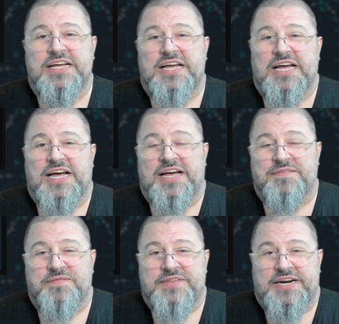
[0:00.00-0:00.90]

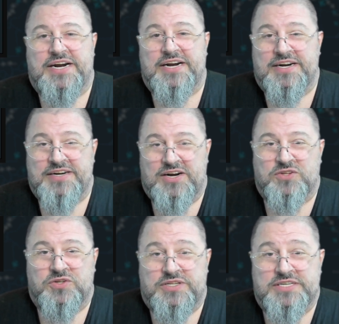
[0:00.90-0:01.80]
are a lot
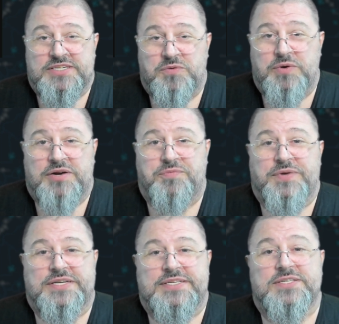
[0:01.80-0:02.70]
of things that we are fixing.